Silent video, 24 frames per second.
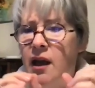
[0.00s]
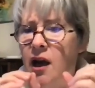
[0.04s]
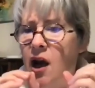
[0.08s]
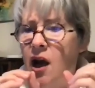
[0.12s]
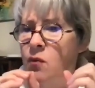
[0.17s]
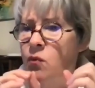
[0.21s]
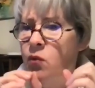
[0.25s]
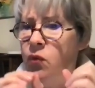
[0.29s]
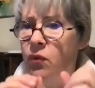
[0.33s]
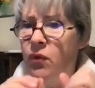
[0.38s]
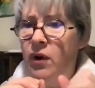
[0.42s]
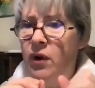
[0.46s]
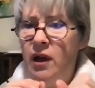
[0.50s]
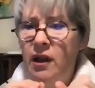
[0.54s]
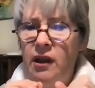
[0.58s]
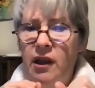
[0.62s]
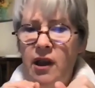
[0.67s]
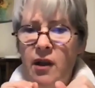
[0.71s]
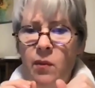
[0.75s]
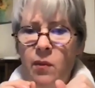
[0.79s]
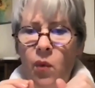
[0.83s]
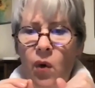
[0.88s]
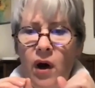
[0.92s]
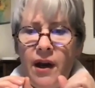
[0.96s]
and I
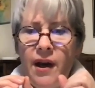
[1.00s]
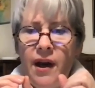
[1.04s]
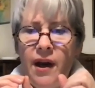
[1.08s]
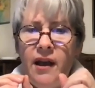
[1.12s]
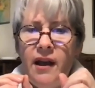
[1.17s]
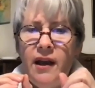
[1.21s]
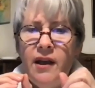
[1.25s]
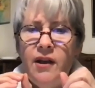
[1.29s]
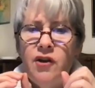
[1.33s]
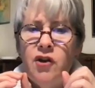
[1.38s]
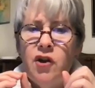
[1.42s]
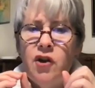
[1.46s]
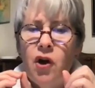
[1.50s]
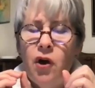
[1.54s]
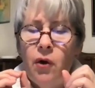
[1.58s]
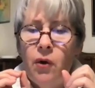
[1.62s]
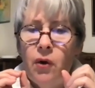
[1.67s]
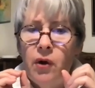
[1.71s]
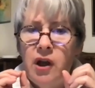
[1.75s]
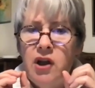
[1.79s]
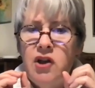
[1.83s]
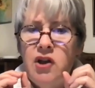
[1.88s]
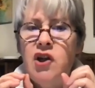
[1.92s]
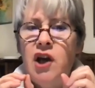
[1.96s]
really want to
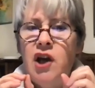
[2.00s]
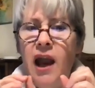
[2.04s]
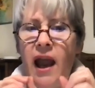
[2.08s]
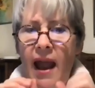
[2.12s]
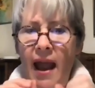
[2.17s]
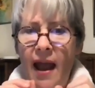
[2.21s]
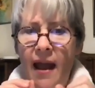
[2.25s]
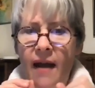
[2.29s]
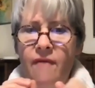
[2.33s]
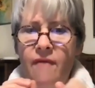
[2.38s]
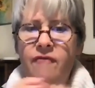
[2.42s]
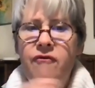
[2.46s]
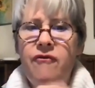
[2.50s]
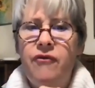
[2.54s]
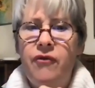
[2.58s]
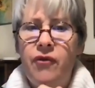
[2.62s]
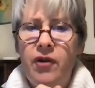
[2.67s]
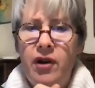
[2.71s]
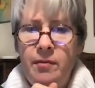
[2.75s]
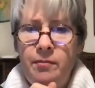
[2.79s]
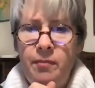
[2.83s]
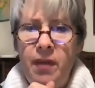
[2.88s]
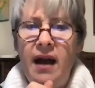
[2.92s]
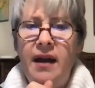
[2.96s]
encourage
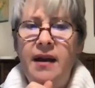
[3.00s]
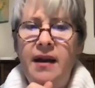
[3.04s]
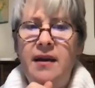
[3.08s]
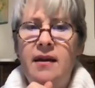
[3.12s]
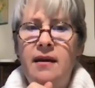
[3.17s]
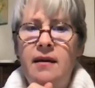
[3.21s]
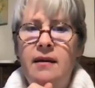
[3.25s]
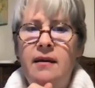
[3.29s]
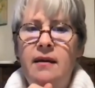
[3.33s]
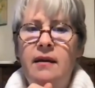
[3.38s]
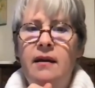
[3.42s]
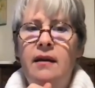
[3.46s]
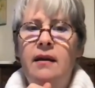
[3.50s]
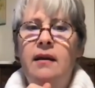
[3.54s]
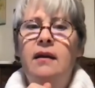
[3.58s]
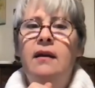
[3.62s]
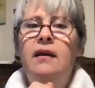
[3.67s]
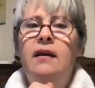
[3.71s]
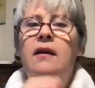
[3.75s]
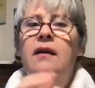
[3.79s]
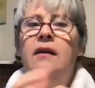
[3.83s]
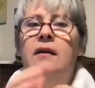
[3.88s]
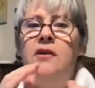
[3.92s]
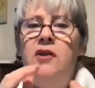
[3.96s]
everybody
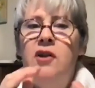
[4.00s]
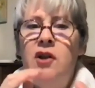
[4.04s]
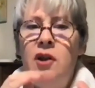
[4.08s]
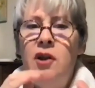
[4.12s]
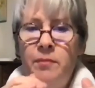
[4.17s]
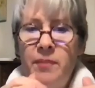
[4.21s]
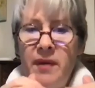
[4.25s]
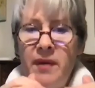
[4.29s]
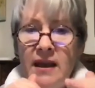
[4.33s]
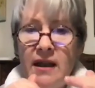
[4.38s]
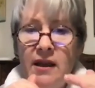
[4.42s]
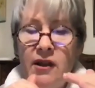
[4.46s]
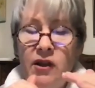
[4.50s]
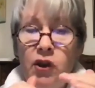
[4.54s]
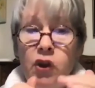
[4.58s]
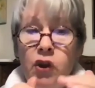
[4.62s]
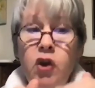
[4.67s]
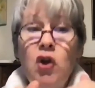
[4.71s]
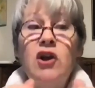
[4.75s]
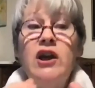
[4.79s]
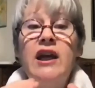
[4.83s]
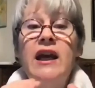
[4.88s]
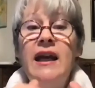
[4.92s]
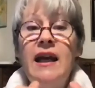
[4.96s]
to be
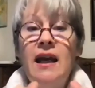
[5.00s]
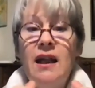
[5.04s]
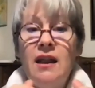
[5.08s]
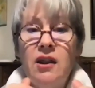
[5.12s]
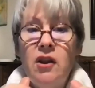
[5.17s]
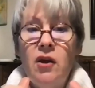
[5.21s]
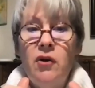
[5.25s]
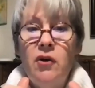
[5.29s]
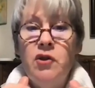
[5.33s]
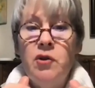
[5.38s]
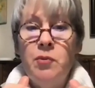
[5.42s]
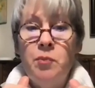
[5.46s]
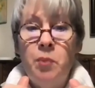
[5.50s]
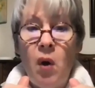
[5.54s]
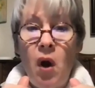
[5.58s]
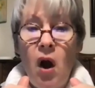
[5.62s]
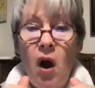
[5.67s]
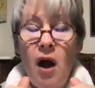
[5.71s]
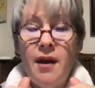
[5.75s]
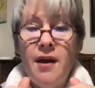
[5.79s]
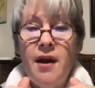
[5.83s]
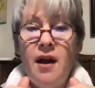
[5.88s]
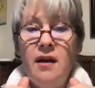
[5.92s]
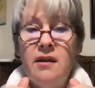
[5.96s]
looking at those
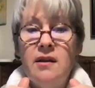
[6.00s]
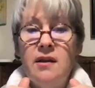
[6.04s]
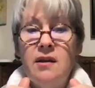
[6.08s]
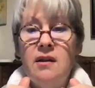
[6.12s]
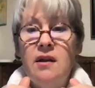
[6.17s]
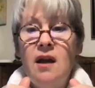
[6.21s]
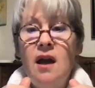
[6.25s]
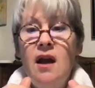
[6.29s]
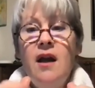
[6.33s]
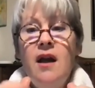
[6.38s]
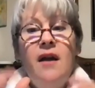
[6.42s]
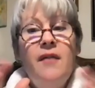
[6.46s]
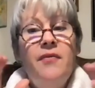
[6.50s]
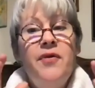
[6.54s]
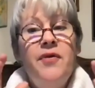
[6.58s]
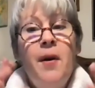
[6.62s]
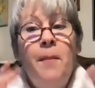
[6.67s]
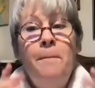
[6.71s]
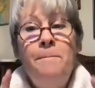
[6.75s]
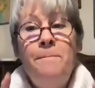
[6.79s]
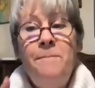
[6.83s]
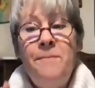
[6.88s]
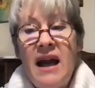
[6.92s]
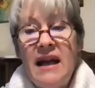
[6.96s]
products. The
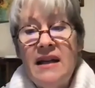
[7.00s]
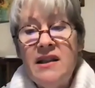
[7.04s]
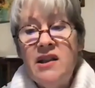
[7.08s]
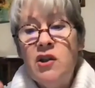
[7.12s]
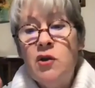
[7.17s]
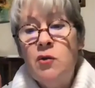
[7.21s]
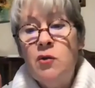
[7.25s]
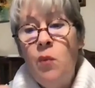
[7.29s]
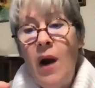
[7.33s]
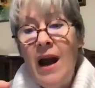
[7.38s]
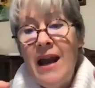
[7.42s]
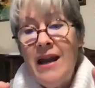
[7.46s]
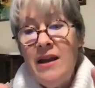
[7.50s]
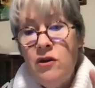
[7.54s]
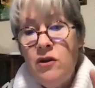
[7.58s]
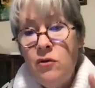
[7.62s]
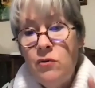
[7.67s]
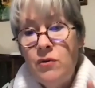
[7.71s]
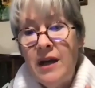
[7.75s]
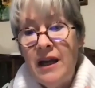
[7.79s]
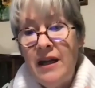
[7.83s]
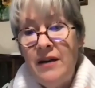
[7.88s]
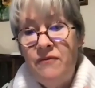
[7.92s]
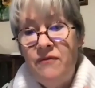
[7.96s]
best way
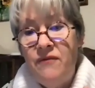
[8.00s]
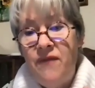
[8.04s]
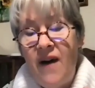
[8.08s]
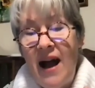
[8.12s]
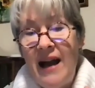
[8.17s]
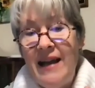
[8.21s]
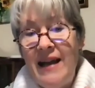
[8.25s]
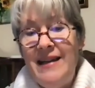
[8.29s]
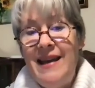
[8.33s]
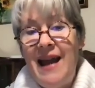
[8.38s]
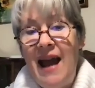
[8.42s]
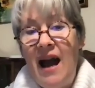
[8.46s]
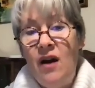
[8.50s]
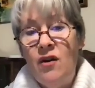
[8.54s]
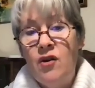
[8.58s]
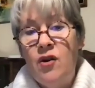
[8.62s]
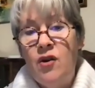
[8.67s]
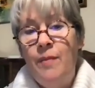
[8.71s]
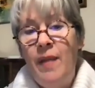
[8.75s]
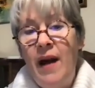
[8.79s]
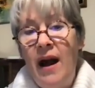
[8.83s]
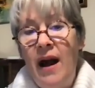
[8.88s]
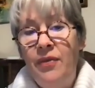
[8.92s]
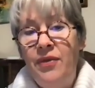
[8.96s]
you can find out
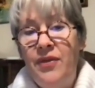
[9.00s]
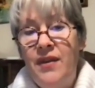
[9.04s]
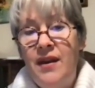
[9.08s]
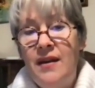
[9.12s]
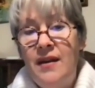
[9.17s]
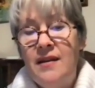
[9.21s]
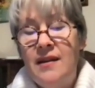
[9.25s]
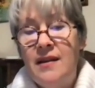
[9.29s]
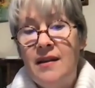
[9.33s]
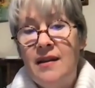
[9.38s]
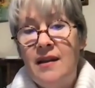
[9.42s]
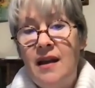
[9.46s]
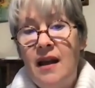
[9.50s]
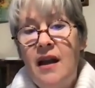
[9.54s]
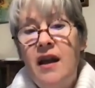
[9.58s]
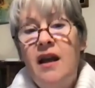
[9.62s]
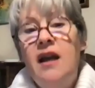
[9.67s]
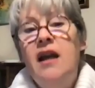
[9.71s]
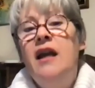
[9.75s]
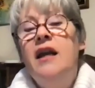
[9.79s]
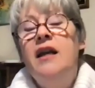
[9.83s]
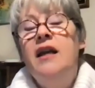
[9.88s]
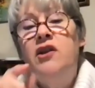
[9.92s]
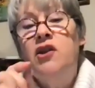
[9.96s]
about this
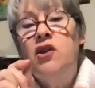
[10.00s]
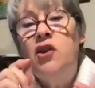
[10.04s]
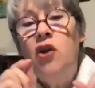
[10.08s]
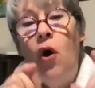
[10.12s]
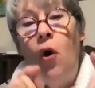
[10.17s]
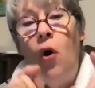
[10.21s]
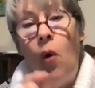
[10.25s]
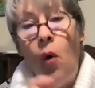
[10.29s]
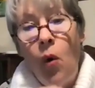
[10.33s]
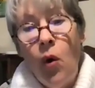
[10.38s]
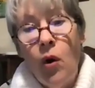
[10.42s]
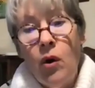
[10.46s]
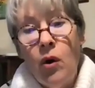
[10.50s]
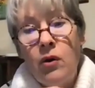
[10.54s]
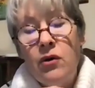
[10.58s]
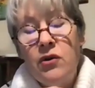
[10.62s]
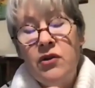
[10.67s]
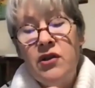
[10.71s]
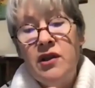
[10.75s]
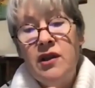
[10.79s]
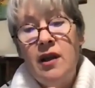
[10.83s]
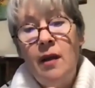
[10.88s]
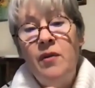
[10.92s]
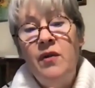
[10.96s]
is to order
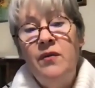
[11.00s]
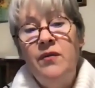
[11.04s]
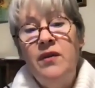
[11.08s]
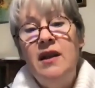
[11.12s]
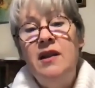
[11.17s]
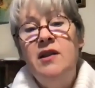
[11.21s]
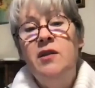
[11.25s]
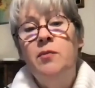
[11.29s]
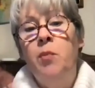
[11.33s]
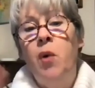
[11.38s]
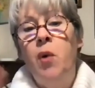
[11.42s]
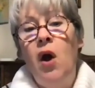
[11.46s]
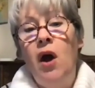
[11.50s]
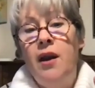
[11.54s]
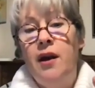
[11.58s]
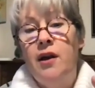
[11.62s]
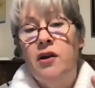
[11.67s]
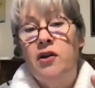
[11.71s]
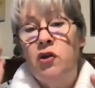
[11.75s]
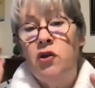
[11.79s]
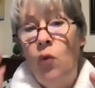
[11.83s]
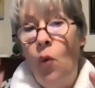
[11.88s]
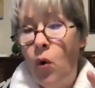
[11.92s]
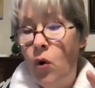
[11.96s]
some of these
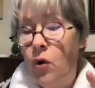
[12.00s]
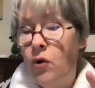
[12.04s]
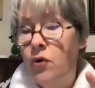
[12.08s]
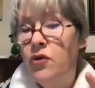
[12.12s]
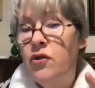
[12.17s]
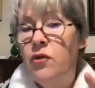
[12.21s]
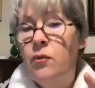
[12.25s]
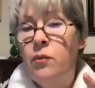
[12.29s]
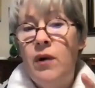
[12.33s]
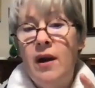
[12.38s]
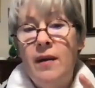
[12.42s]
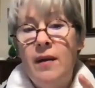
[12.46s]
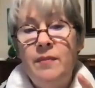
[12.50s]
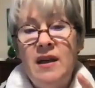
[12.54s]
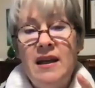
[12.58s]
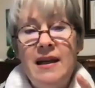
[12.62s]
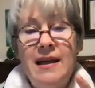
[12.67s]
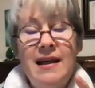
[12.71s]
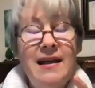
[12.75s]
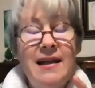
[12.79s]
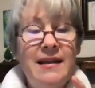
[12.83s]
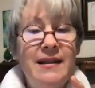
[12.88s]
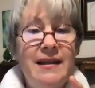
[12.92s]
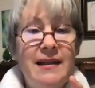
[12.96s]
products. Order the
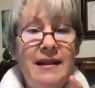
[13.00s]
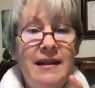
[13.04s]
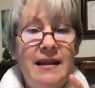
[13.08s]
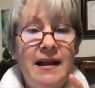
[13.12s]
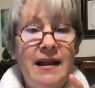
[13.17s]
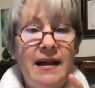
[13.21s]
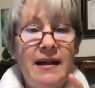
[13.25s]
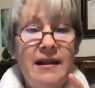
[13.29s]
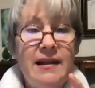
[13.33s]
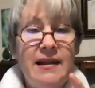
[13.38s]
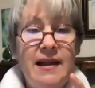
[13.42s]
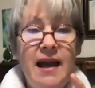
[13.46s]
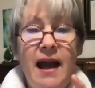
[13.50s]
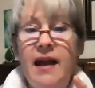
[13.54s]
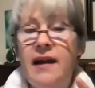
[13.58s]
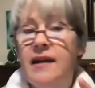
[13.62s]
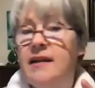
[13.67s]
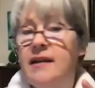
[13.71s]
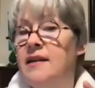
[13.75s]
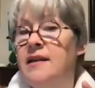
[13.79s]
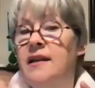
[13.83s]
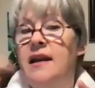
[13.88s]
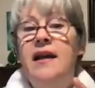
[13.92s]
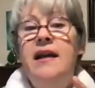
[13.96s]
remedy in
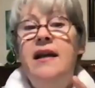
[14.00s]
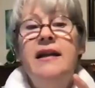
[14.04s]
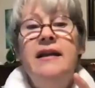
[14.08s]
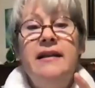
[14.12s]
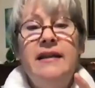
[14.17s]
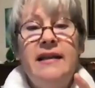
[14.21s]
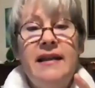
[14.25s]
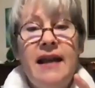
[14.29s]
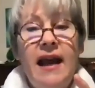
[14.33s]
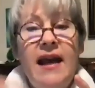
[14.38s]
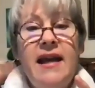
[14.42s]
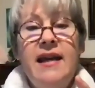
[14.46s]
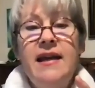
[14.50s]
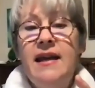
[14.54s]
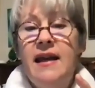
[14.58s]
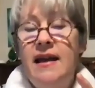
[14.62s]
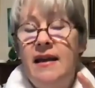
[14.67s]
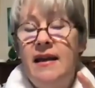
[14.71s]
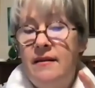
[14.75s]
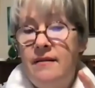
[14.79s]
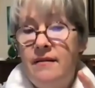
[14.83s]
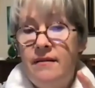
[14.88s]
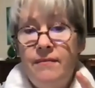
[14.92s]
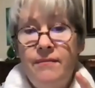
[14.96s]
6X, take
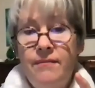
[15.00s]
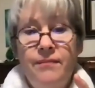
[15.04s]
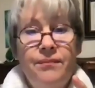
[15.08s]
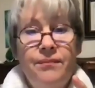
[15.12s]
it